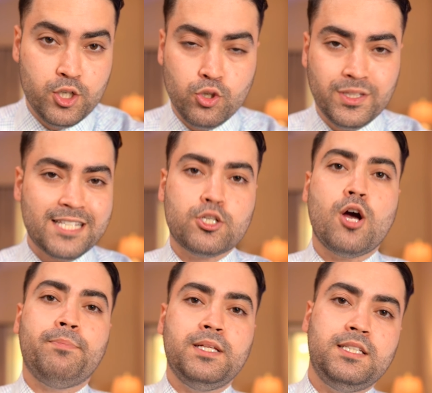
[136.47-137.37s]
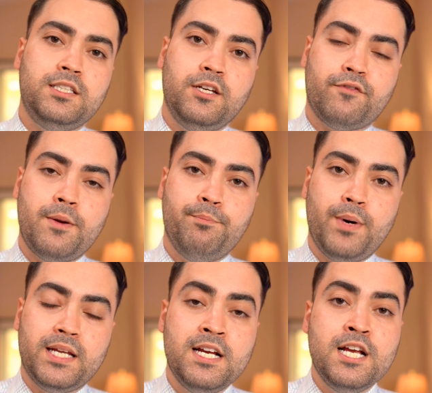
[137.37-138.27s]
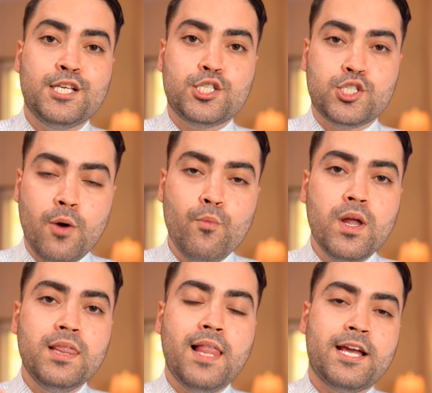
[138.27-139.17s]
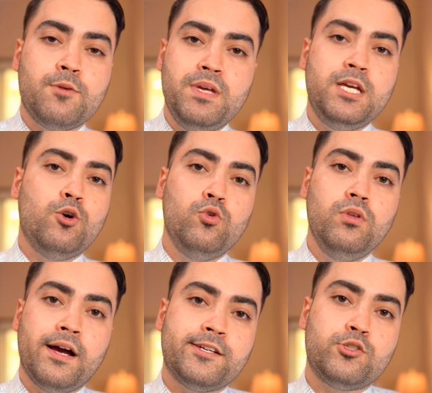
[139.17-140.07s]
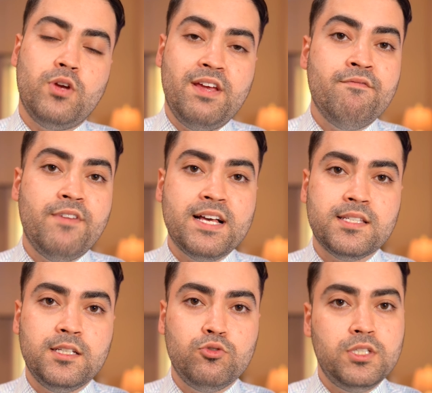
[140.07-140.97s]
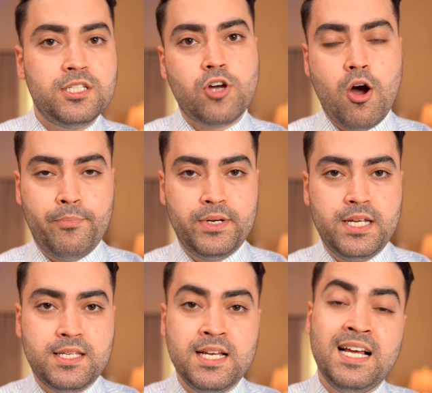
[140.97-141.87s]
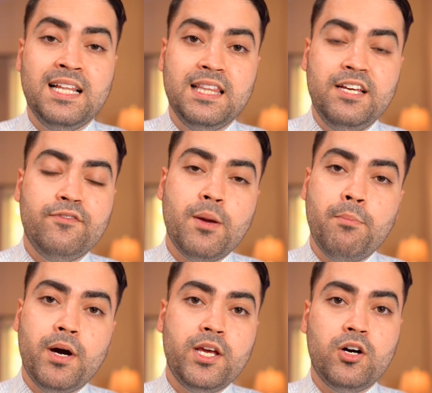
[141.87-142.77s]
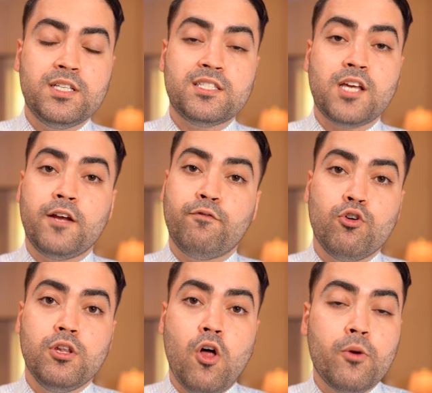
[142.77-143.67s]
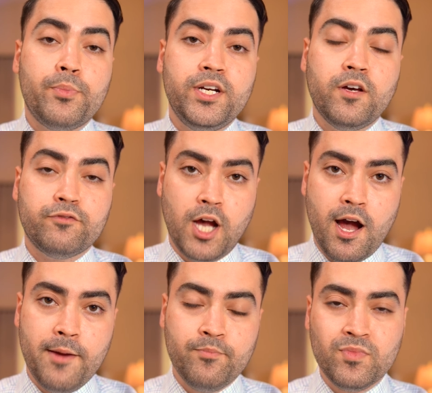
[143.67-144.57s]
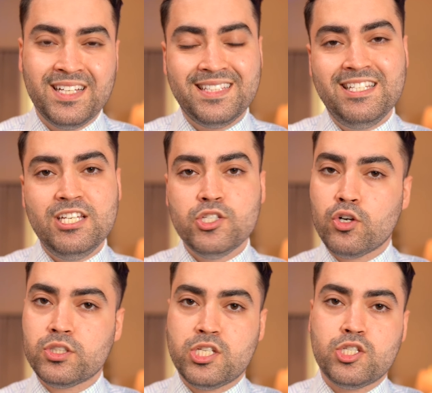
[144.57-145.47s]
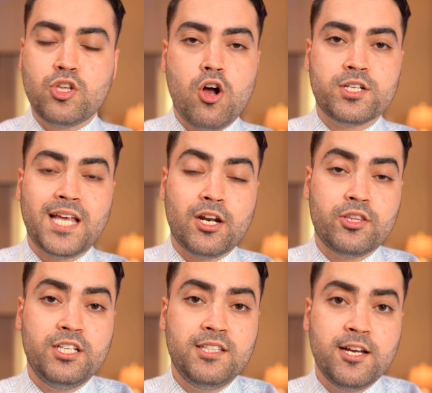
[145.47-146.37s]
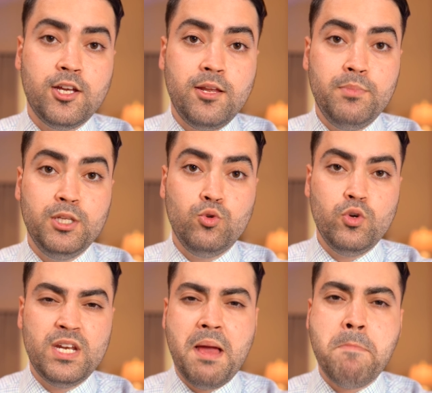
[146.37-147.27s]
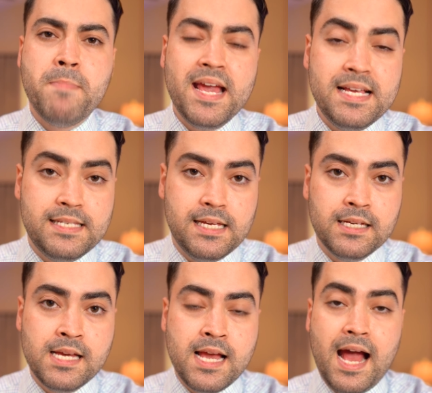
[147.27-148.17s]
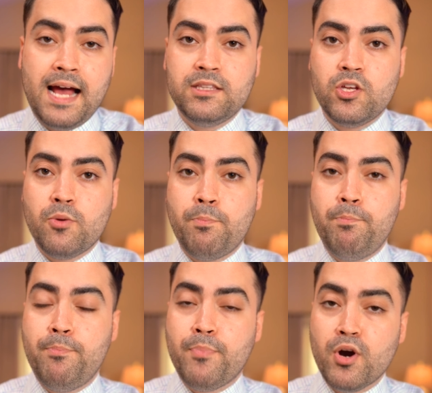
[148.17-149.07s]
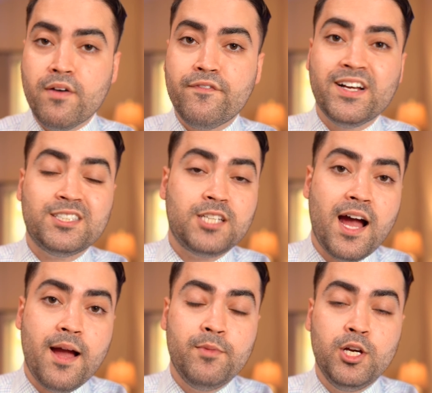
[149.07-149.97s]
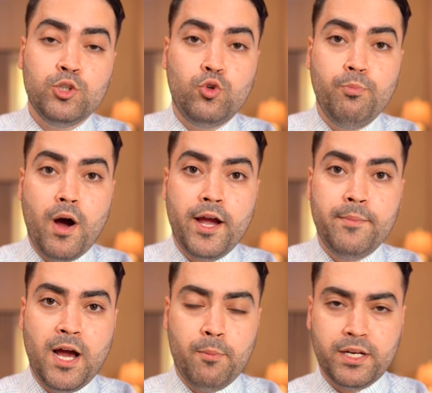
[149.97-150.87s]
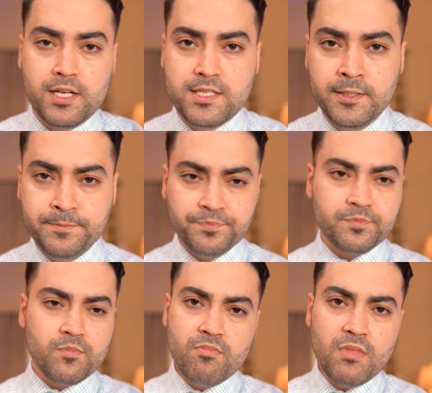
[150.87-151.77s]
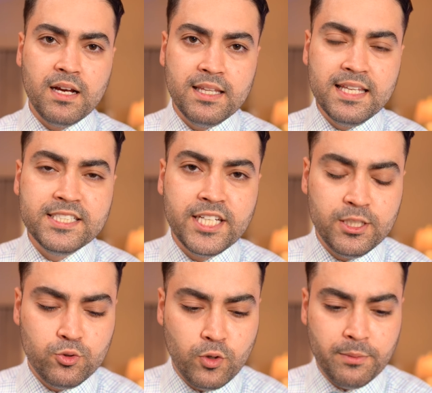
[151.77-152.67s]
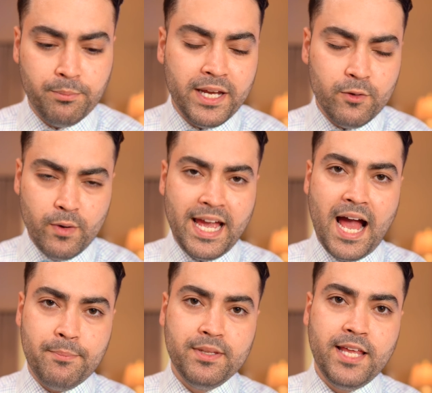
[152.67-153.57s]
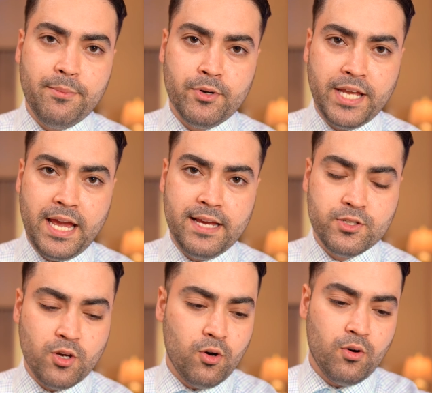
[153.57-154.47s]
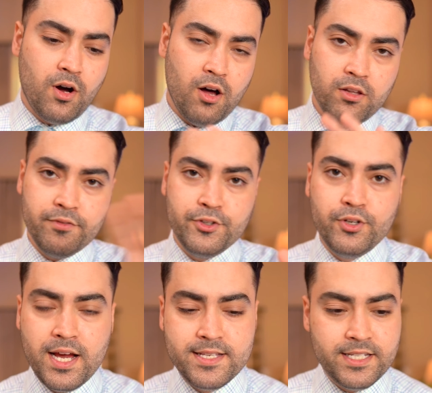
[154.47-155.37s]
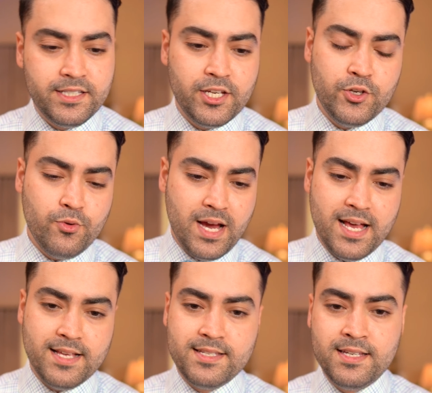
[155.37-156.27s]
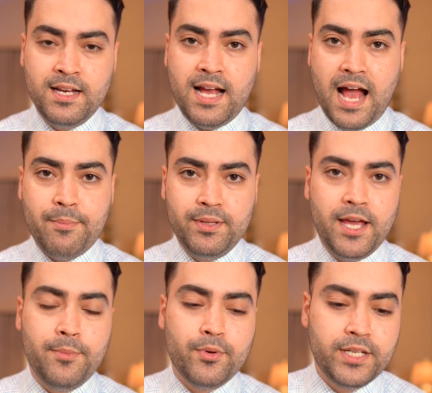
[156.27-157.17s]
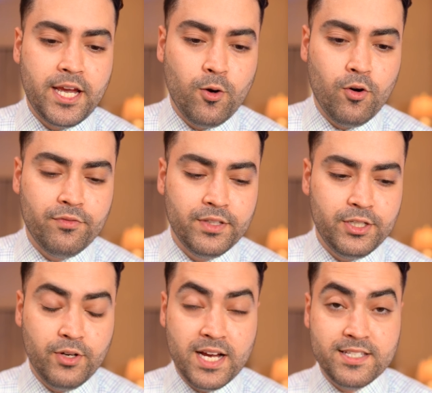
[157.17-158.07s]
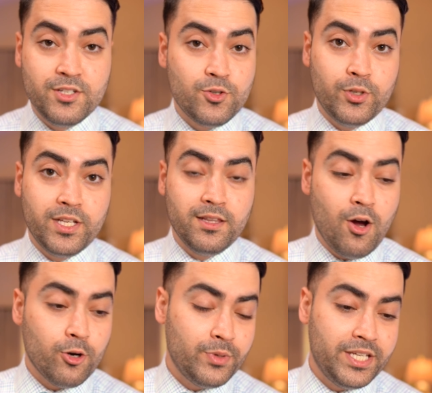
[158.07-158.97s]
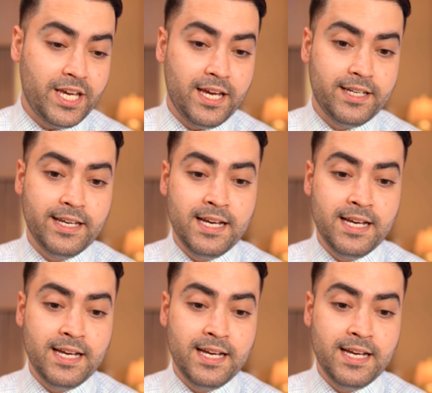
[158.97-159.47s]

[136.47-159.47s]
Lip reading: So that's completely different. But someone like me who likes to invest into these companies, leave the money on the side for a long period of time, these are the stocks that I think they're going to be doing amazing, and they're perfect time to buy them now. Because let's get into it. By the way, happy Labor Day. So all of you guys in the US, happy Labor Day. Hopefully you guys enjoyed the long weekend.